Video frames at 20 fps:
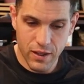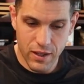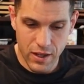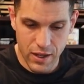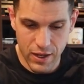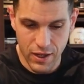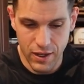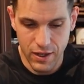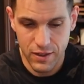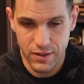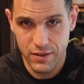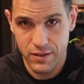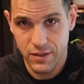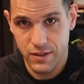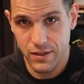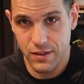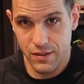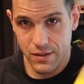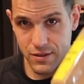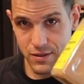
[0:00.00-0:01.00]
and
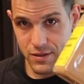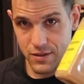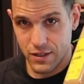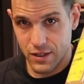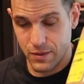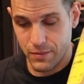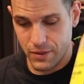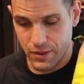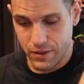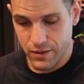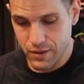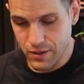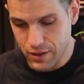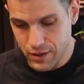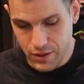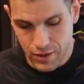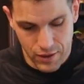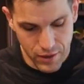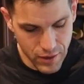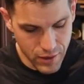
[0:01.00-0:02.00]
cinnamon.
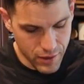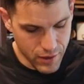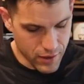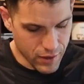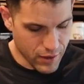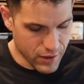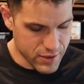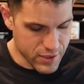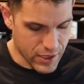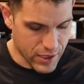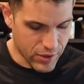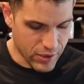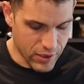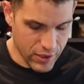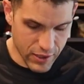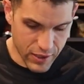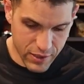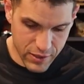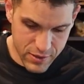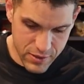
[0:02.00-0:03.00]
That's how I
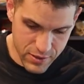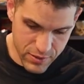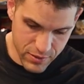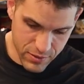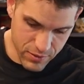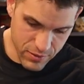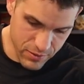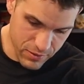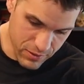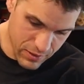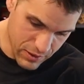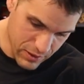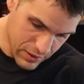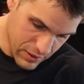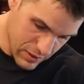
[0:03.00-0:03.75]
like to